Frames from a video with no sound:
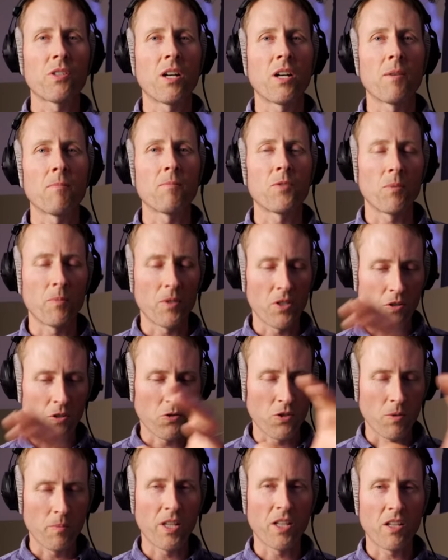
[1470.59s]
Um, some you know
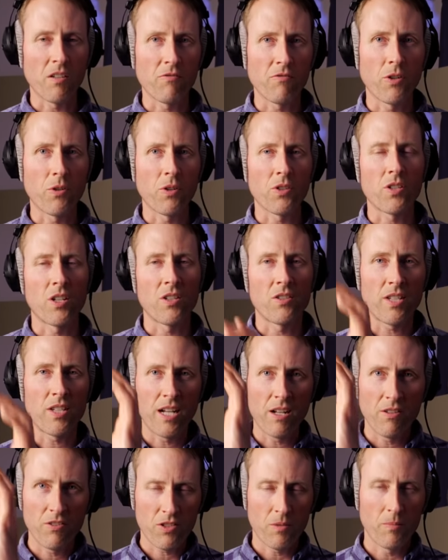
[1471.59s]
somebody that can focus on
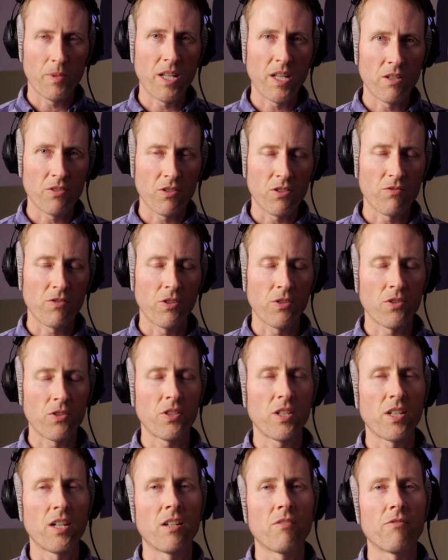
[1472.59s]
sound, somebody else is
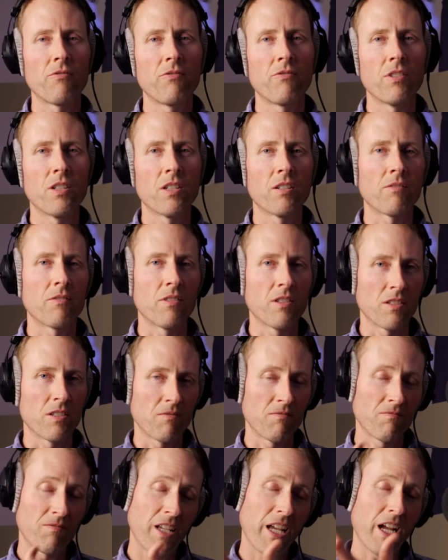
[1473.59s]
focusing on the, the
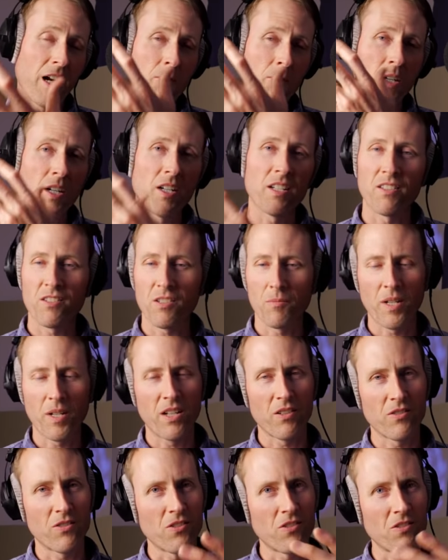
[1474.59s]
camera, and somebody
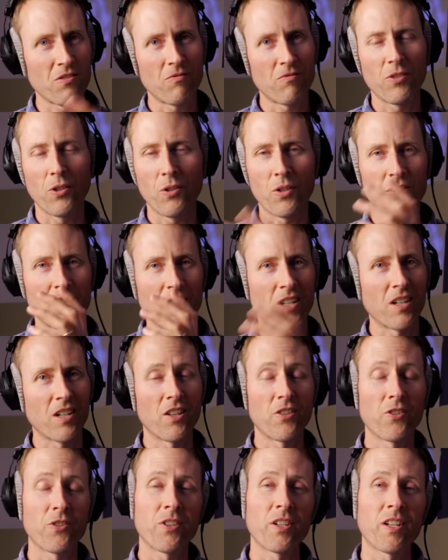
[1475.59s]
else is focusing on
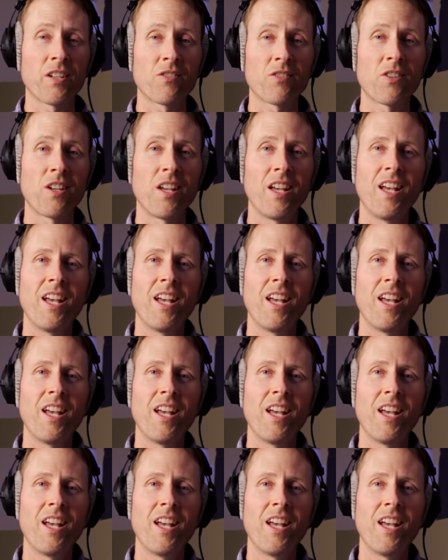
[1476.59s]
other things.